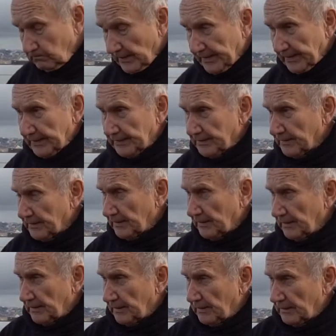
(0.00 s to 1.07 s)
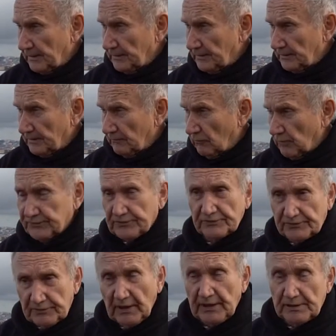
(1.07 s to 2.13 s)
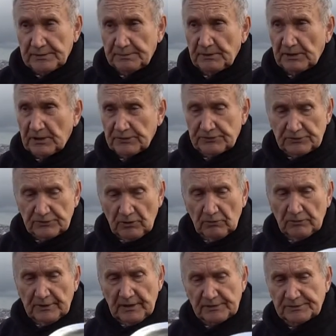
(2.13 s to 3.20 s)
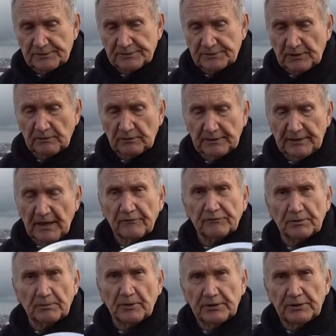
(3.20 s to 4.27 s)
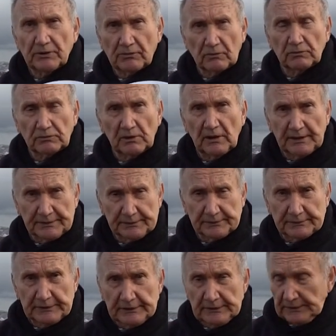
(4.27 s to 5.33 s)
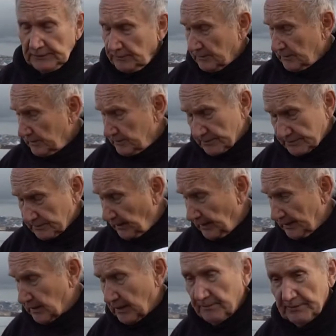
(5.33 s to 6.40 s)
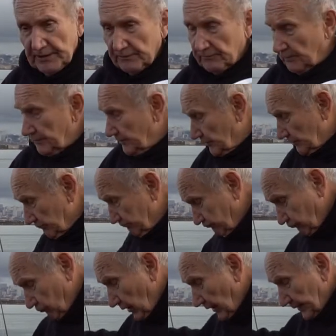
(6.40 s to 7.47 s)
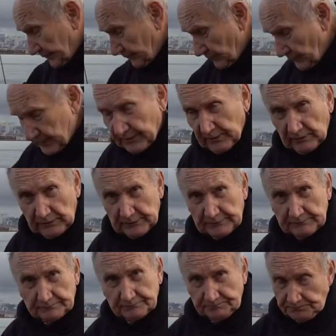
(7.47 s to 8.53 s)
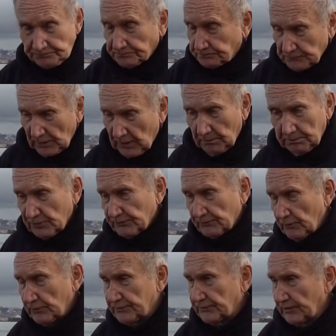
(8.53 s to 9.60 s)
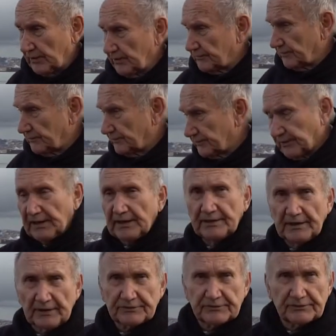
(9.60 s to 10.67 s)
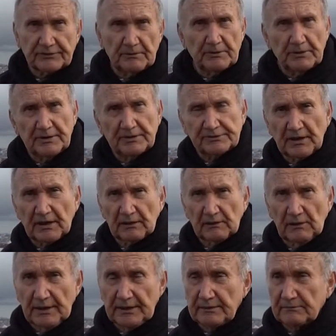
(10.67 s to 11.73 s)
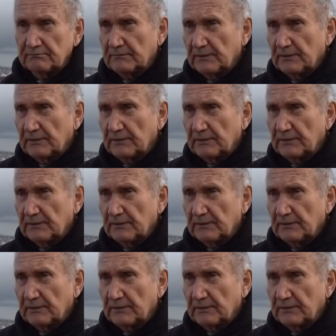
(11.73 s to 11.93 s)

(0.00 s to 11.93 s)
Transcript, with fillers: And which is nice because you don't necessarily have to bring your own light. You can just kind of come in with your rod and reel and a couple of squid jigs and stand next to somebody that's got a light